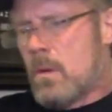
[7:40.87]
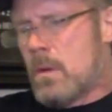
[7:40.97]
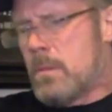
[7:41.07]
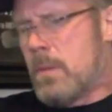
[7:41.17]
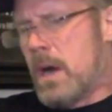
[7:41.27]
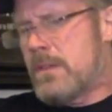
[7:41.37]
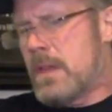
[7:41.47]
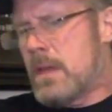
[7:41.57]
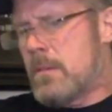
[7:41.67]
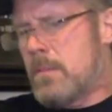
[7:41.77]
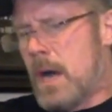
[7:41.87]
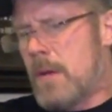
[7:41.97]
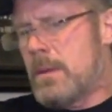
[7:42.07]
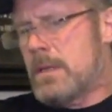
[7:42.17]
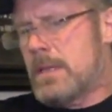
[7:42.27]
When Bob,
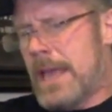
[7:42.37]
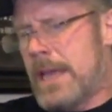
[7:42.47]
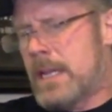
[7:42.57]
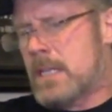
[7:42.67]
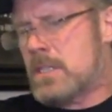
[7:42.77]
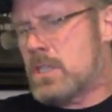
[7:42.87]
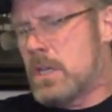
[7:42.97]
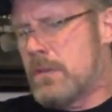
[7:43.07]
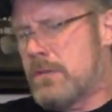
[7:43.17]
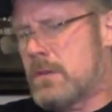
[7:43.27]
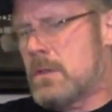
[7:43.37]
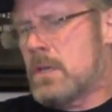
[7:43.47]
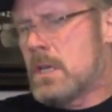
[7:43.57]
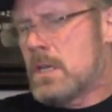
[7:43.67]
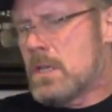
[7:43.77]
the annex chief,
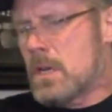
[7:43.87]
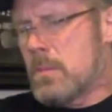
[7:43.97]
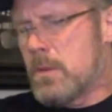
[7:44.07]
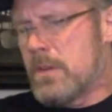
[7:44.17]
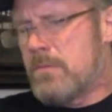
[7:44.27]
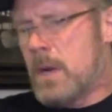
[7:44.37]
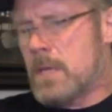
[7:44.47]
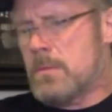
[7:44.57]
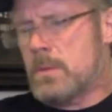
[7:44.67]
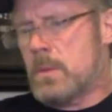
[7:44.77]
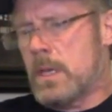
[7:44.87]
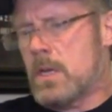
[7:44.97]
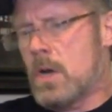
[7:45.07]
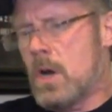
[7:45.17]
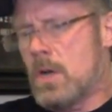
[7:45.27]
took a brief pause between
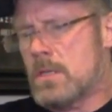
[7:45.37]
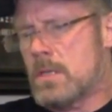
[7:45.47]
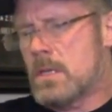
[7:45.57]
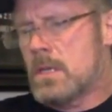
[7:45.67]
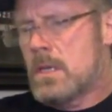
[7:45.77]
calls,